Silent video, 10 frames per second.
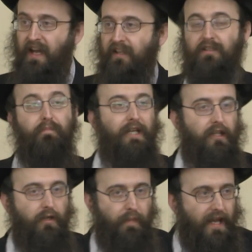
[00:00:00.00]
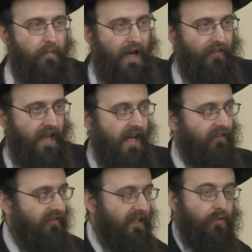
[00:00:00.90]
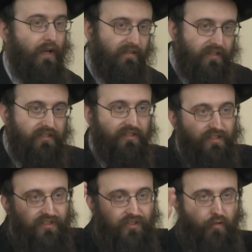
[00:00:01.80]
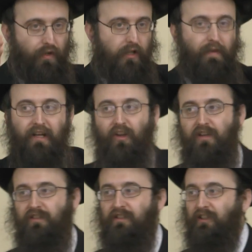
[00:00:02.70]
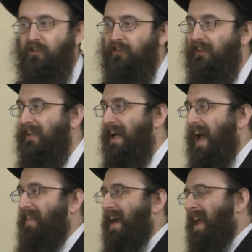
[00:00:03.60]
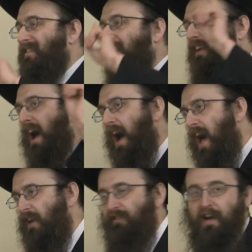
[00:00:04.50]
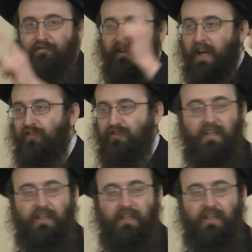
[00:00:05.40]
There's a big debate about that. That's one of the typical machlokes in Yichud, and that has a lot of ramifications.